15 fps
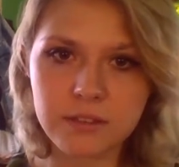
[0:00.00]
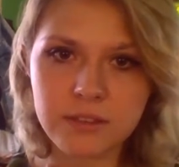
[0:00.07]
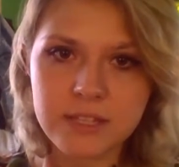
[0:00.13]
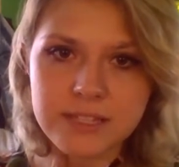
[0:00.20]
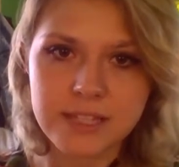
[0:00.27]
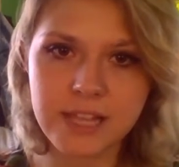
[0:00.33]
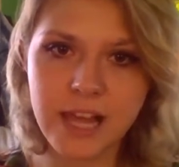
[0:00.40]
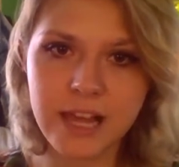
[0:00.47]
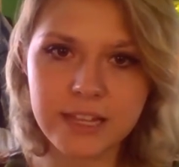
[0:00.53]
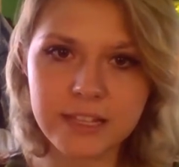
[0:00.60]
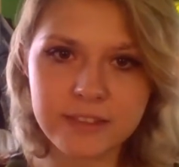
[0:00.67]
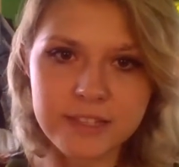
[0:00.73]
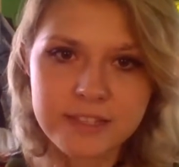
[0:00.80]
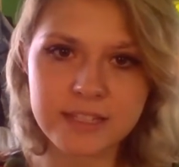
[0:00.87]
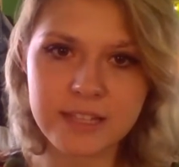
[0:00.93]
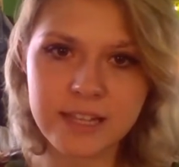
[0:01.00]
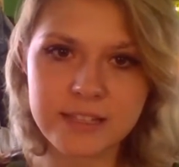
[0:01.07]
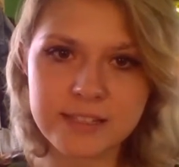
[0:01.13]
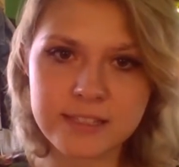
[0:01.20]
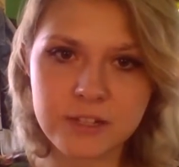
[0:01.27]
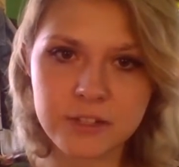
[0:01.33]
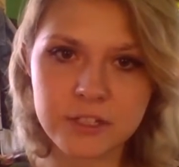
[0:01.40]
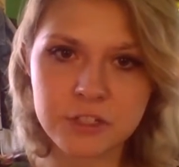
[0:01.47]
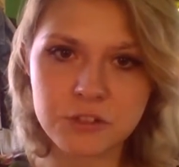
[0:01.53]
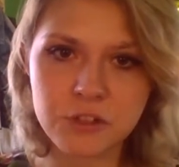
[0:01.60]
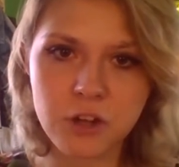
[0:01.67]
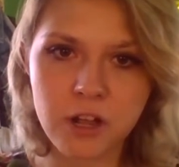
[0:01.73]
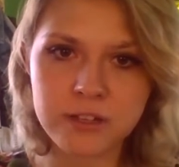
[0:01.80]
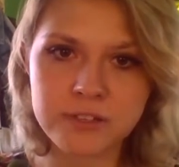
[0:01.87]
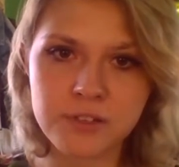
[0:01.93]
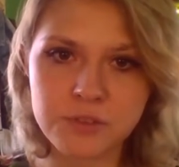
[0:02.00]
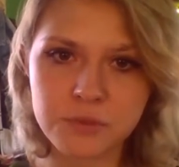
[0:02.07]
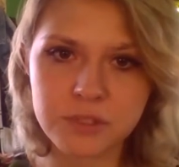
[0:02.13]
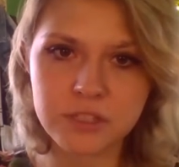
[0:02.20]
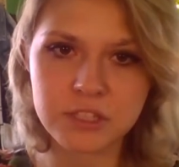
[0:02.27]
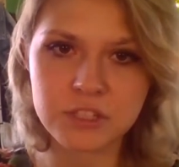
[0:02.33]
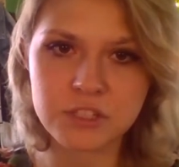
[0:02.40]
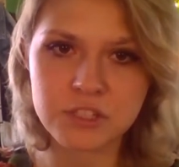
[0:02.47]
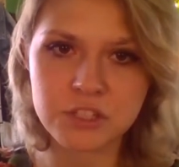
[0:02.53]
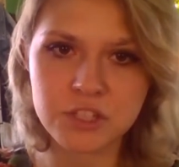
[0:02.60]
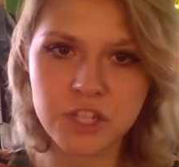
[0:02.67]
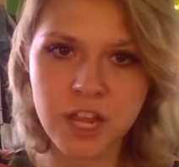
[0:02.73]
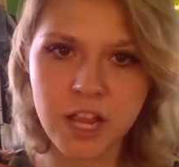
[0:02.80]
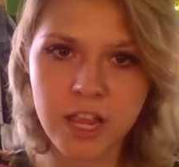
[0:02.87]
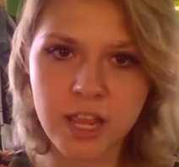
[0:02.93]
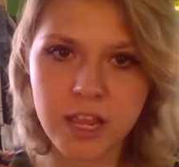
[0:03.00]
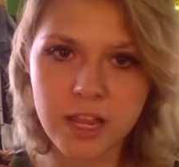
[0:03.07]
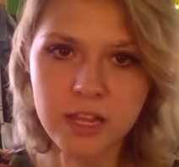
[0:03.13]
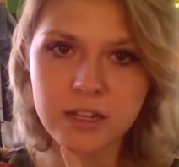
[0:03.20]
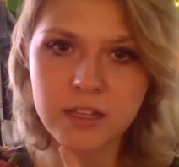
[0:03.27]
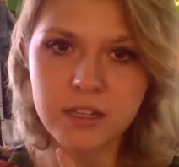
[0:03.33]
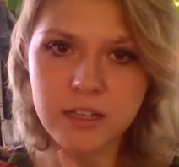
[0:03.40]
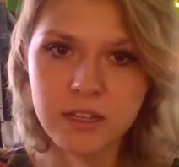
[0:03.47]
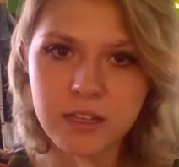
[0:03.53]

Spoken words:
this line that's unnecessary to draw because it's really just a shade,